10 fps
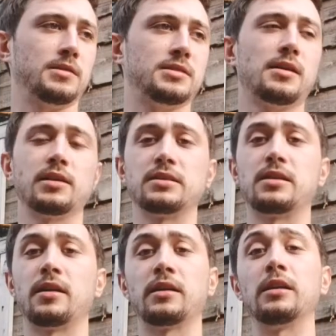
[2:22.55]
it's stunning,
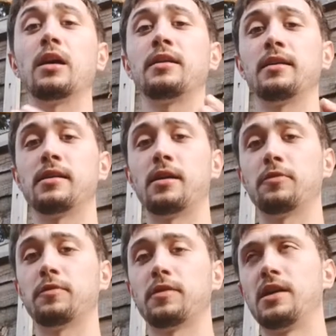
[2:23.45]
stunning, and lucky
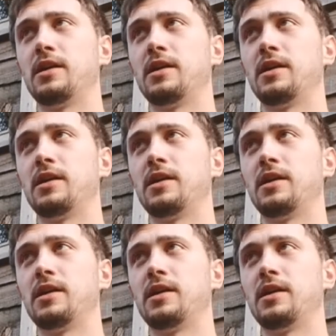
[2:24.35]
enough,